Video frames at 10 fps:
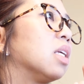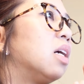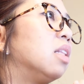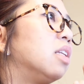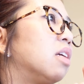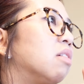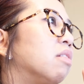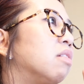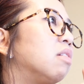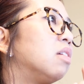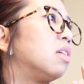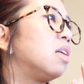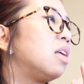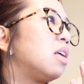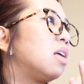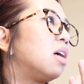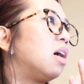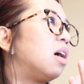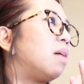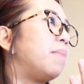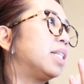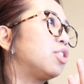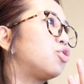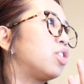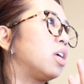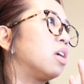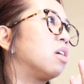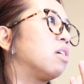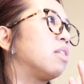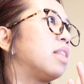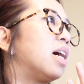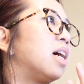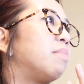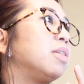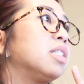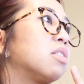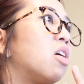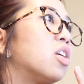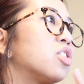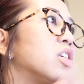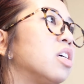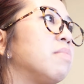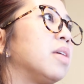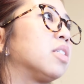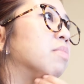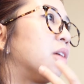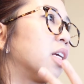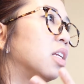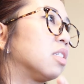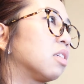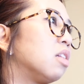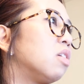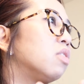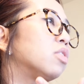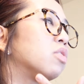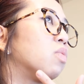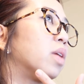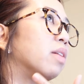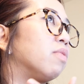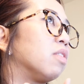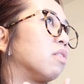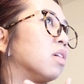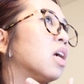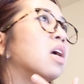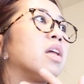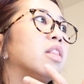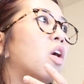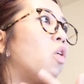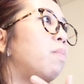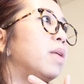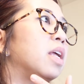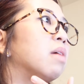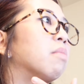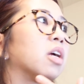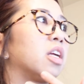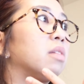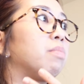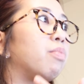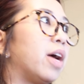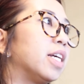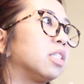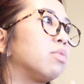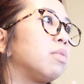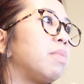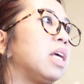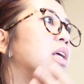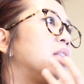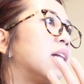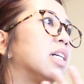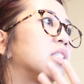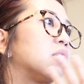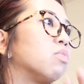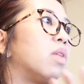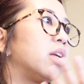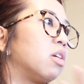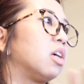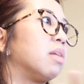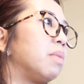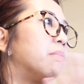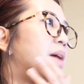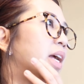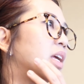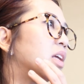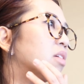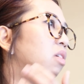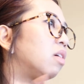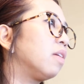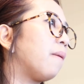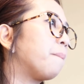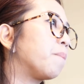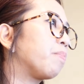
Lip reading: little message here that please caution because the market is closed. So whatever the opening market price would be, that's what you're going to be buying it on.